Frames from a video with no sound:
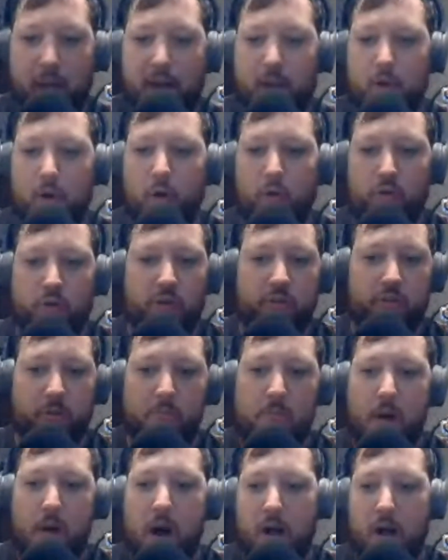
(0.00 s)
black
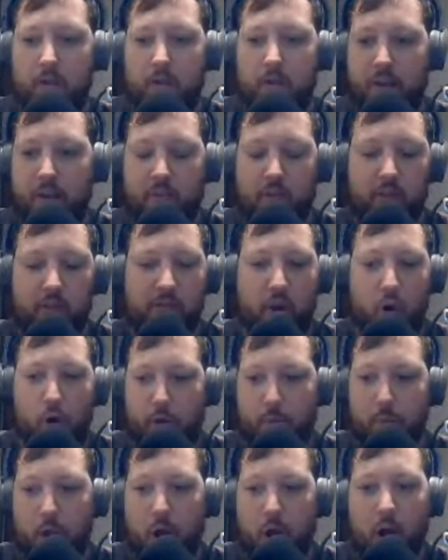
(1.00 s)
culture is a monolith on the
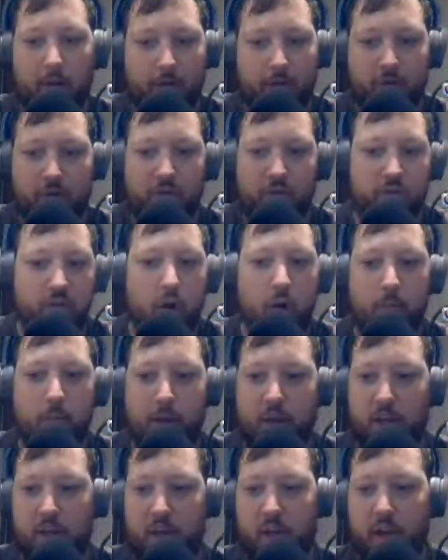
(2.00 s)
voting block for
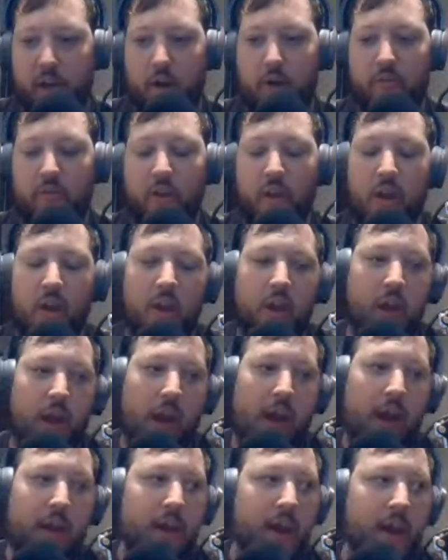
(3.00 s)
so many
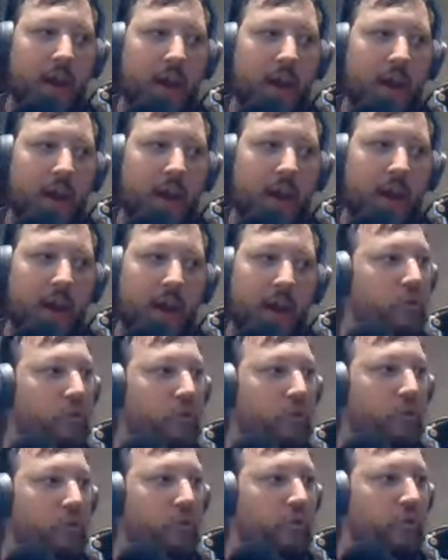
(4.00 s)
years. And
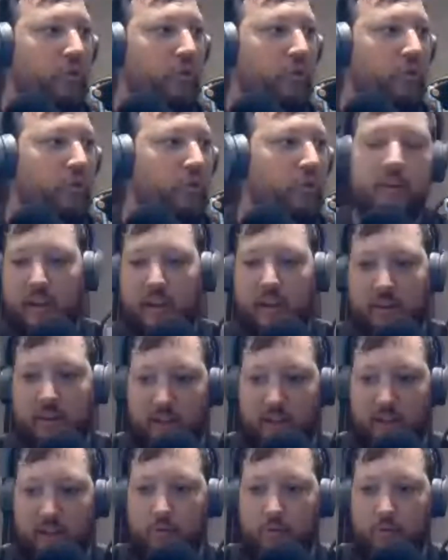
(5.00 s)
now we're starting to
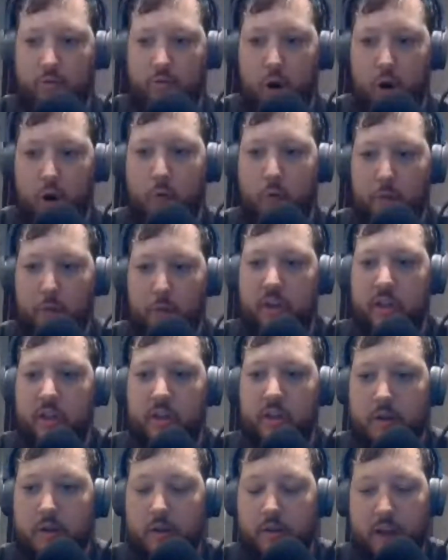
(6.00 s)
see this
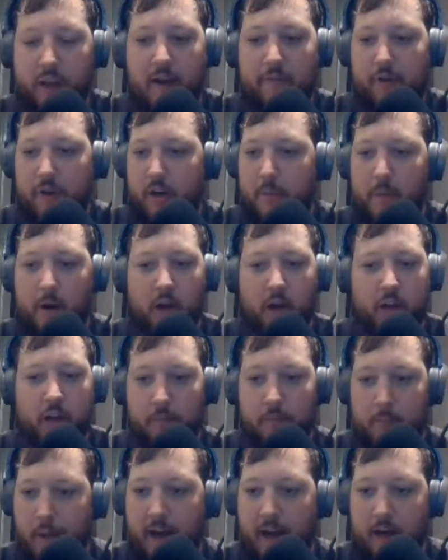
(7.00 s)
growth within
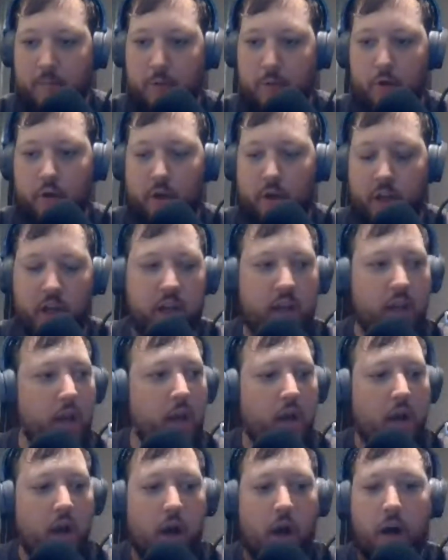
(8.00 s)
the African-American, the
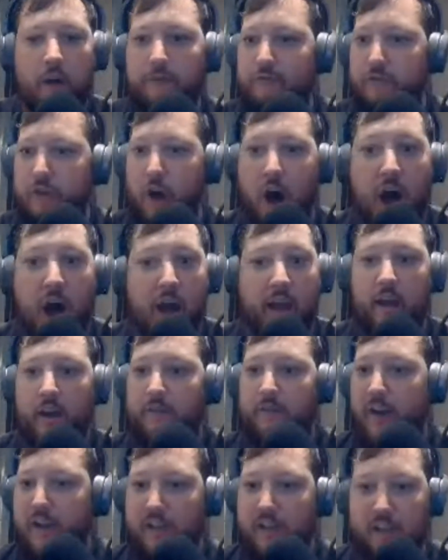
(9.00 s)
black community
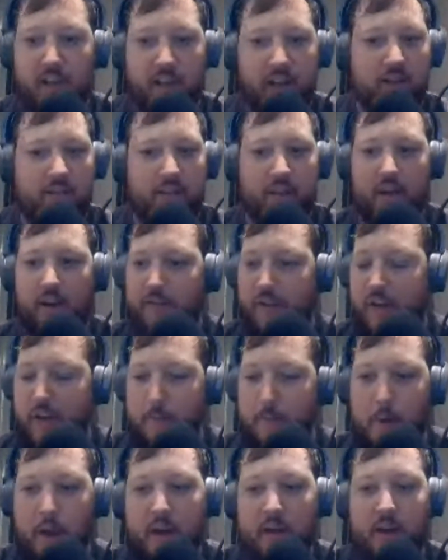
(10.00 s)
of thought and of
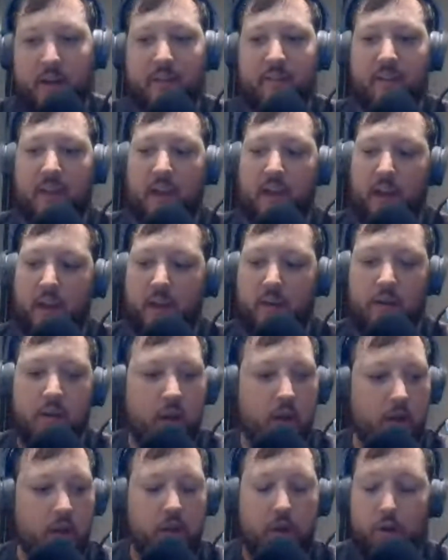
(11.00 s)
ideas and of
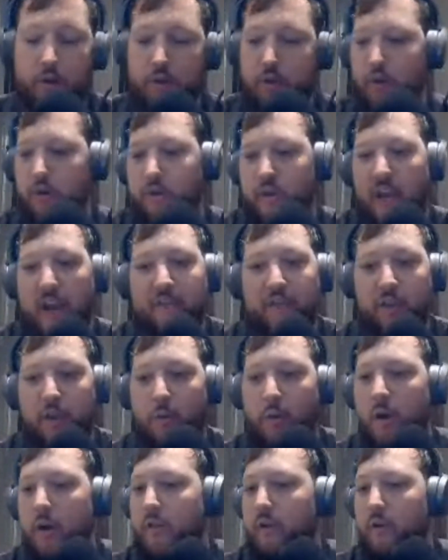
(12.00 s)
independence. And,
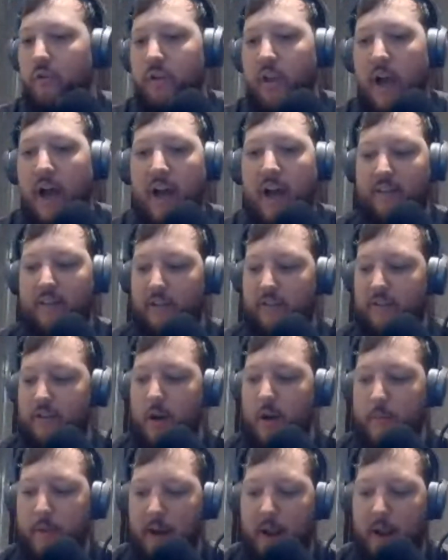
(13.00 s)
you're definitely one of those